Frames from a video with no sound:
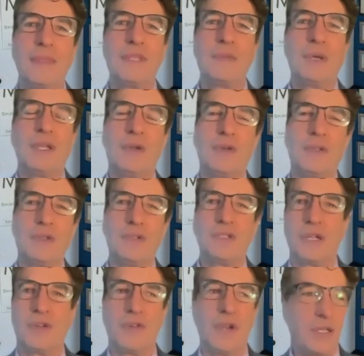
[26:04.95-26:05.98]
depending on your
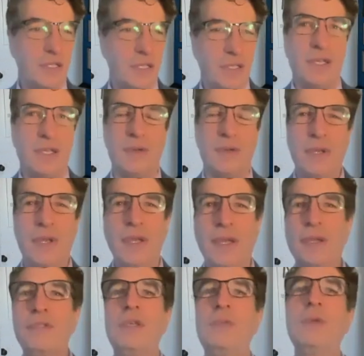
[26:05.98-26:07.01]
generation,
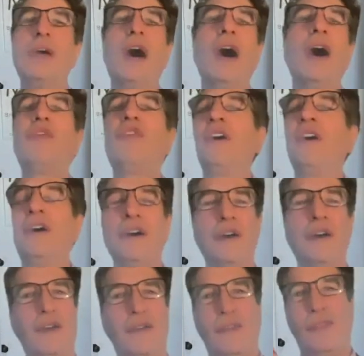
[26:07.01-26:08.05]
Jimmy
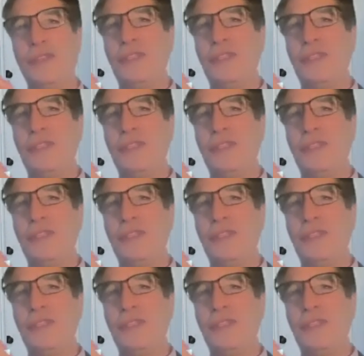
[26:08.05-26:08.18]
Hoffa,